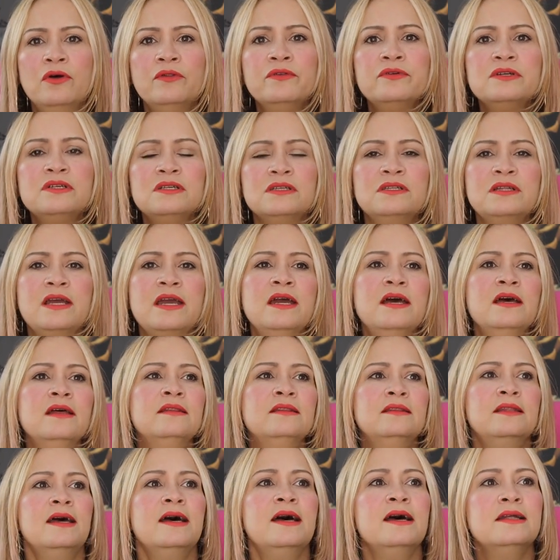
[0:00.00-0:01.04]

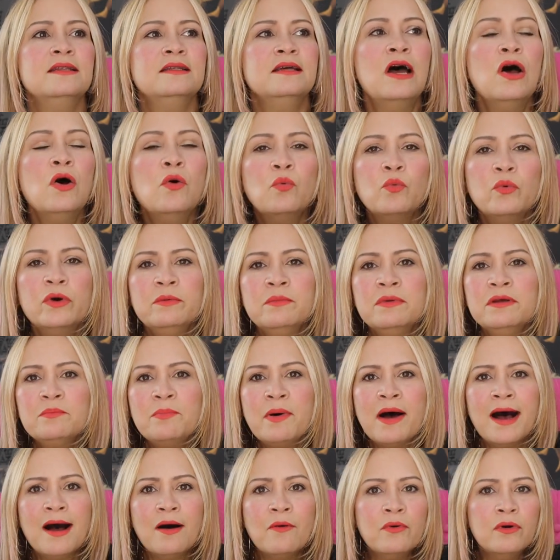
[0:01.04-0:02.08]
understand that women
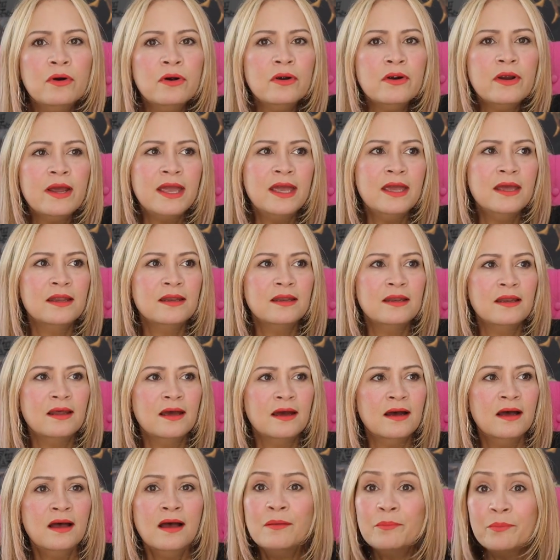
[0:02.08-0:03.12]
power
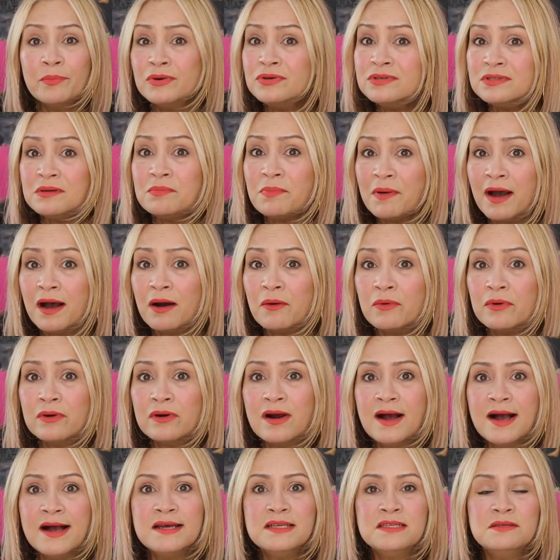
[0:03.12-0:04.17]
and pussy power
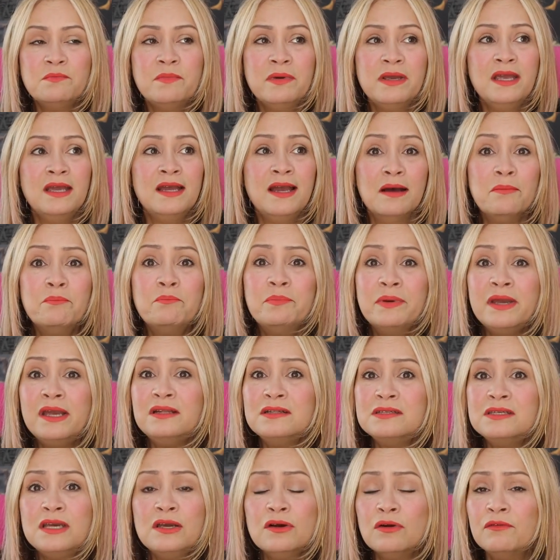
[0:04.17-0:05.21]
has been a
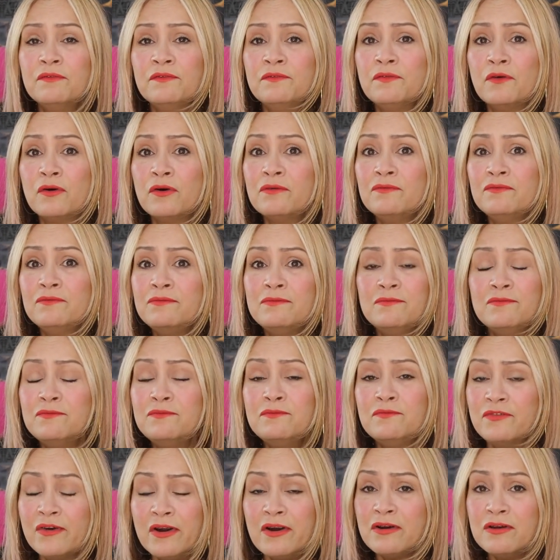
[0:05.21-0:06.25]
big deal for
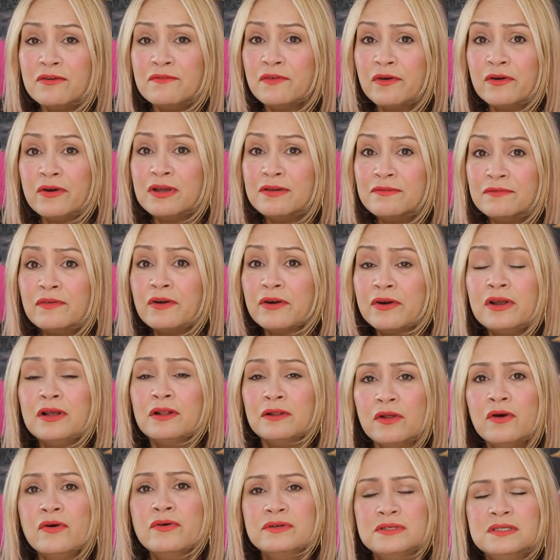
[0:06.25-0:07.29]
very, very, very
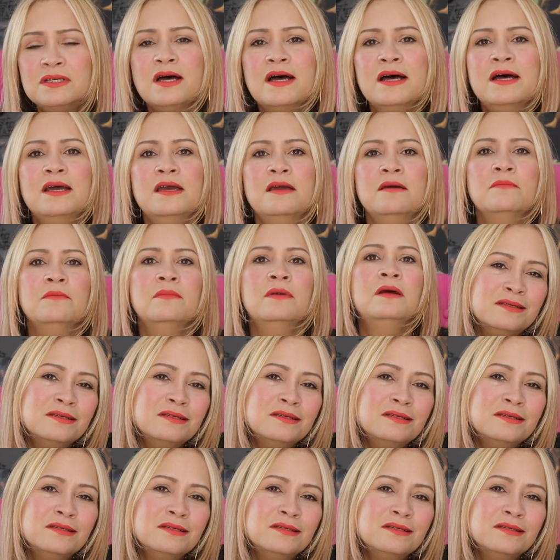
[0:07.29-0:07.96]
long time.